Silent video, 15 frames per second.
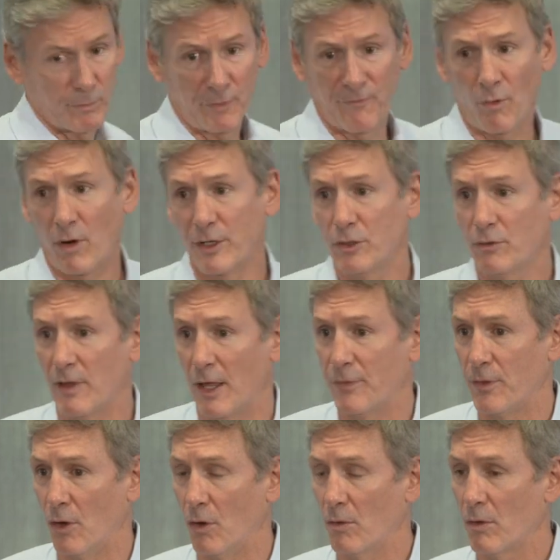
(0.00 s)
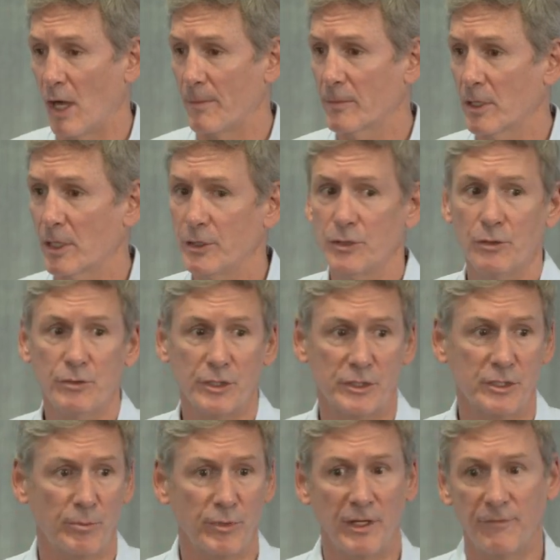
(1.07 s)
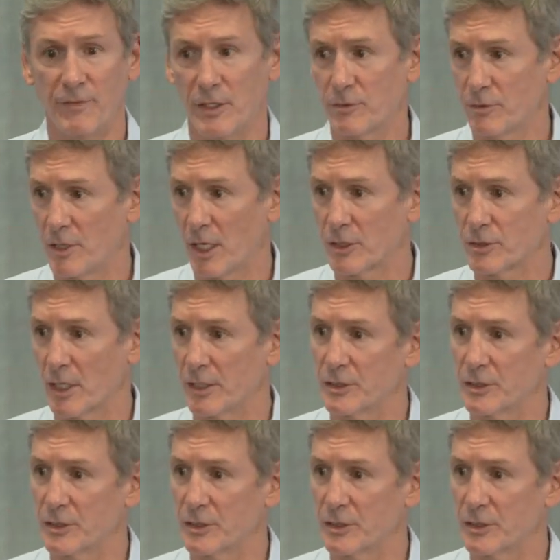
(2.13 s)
before I do that, though, I'm going to do just a brief introduction.